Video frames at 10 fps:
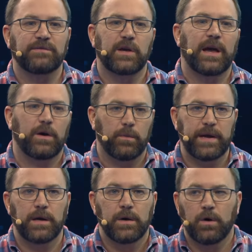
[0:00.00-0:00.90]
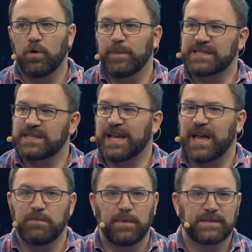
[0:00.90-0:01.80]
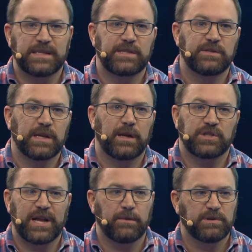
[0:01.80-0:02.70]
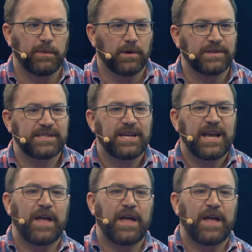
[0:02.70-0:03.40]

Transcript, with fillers: So how can we augment Slack capabilities using large language models?